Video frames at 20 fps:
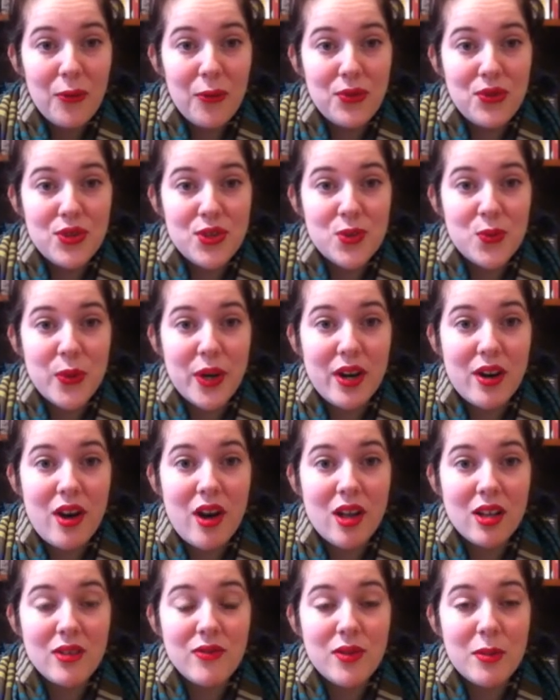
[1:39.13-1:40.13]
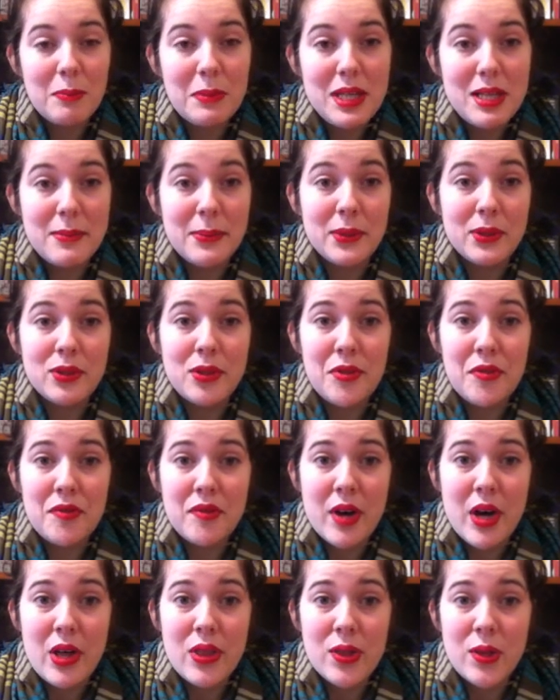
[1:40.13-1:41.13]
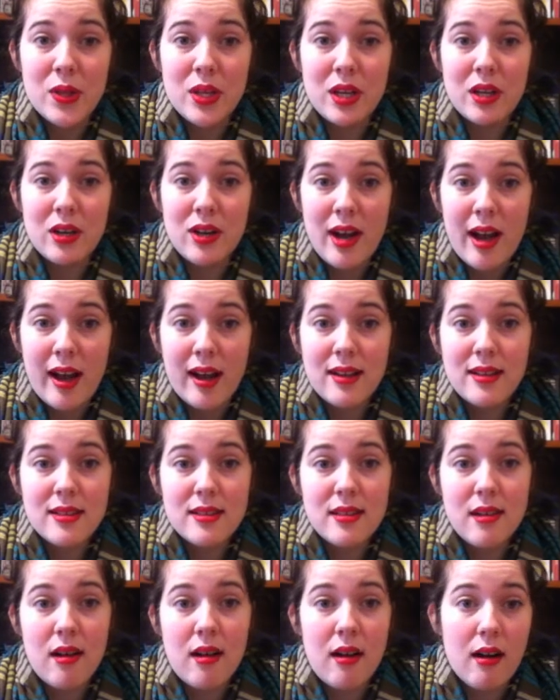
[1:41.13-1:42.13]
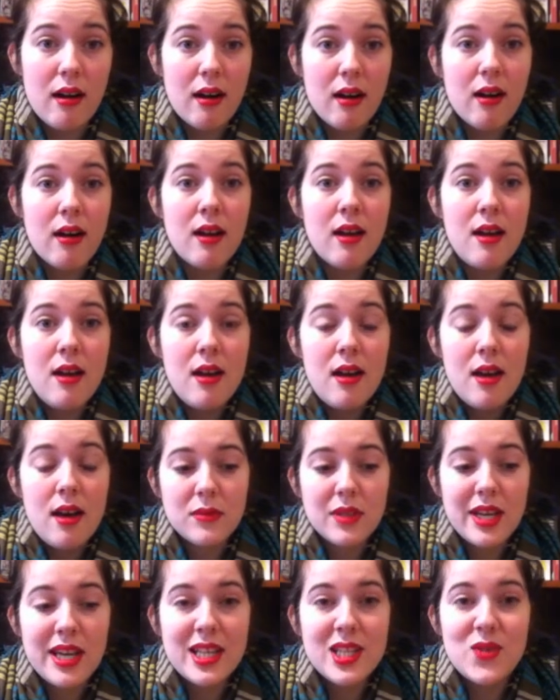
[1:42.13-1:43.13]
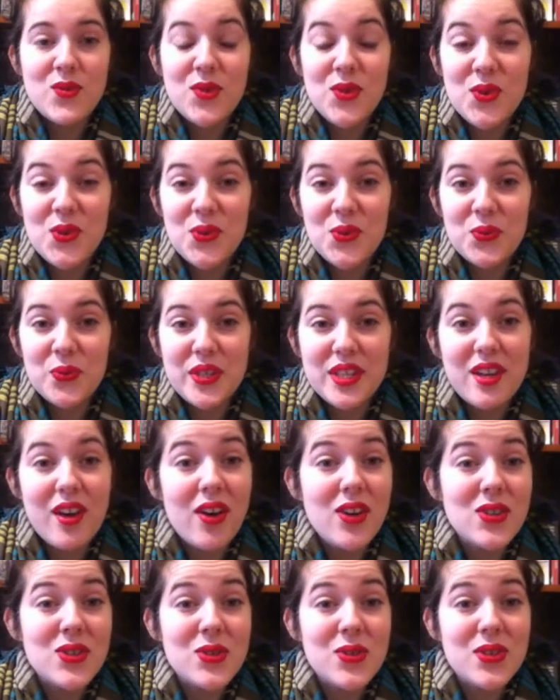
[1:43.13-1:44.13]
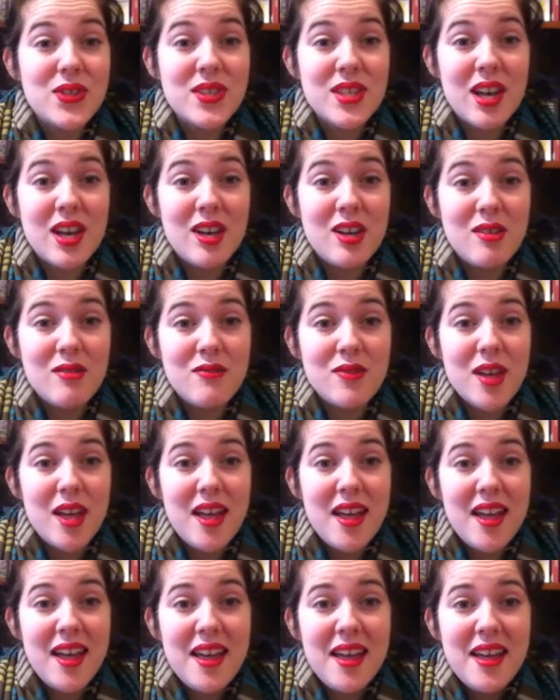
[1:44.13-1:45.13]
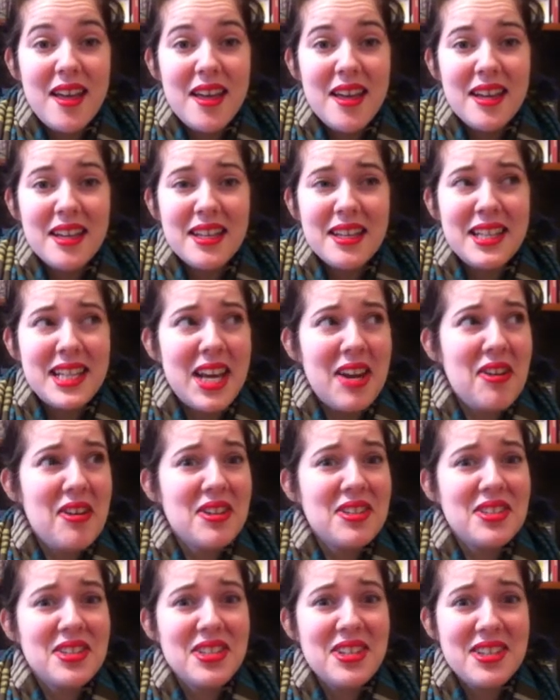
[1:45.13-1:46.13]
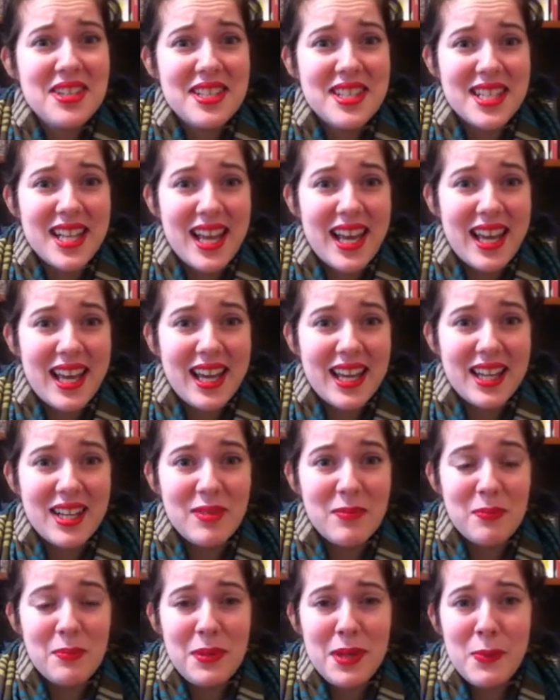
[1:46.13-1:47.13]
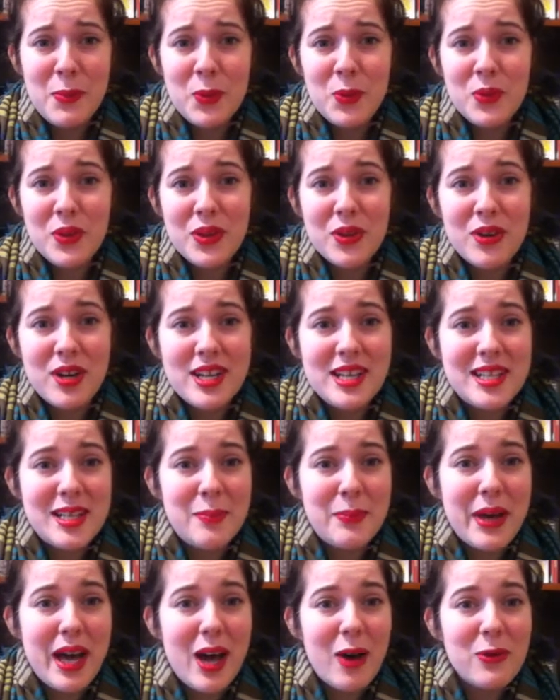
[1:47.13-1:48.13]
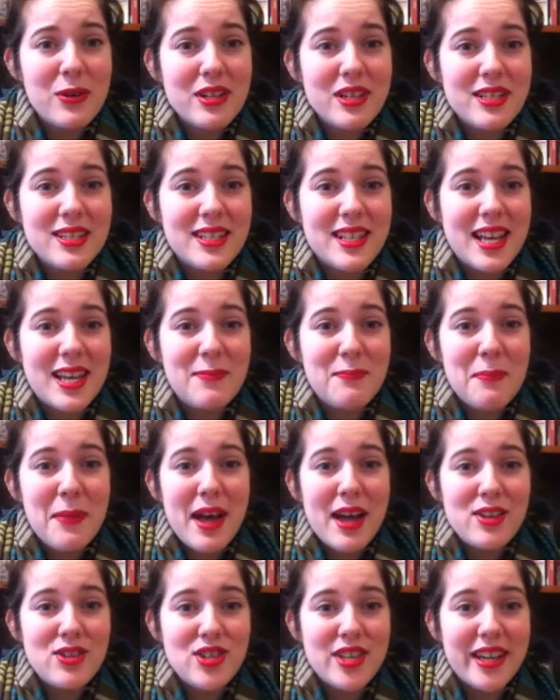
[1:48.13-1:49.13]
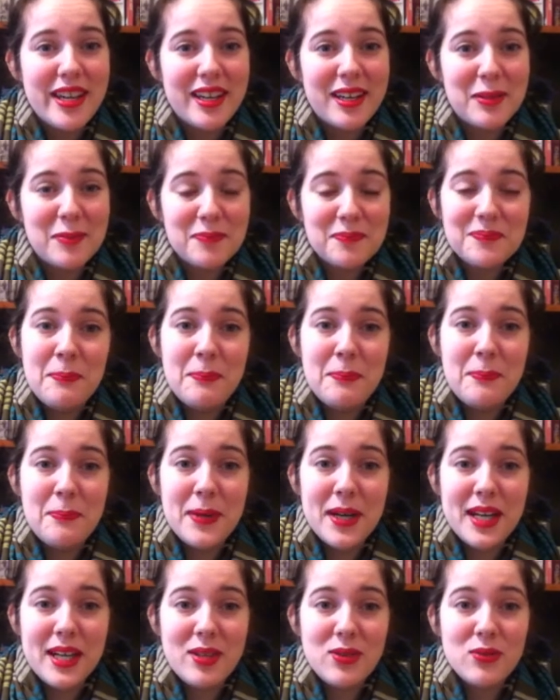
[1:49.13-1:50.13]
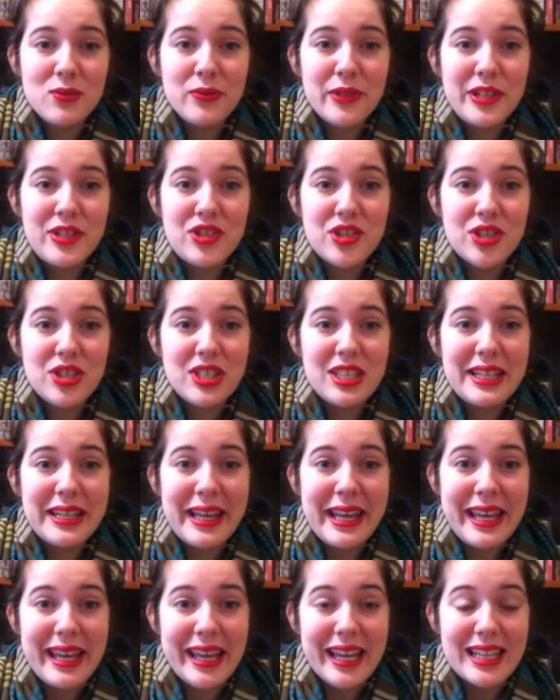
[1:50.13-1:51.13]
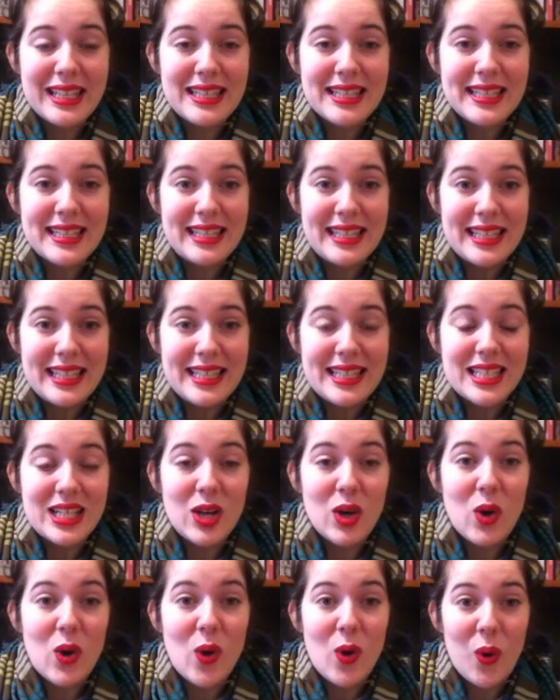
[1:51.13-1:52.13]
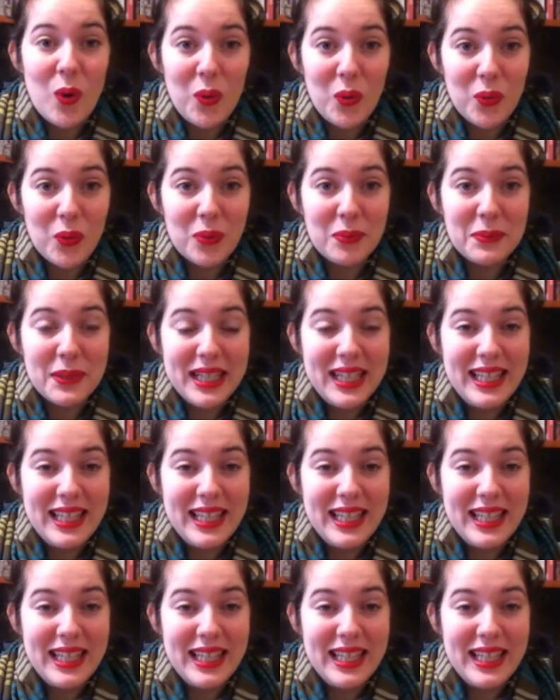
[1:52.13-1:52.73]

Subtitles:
which is where all of the people who fall through the cracks are. It's filled with all sorts of characters and people with crazy powers and magic, but Richard can't get home.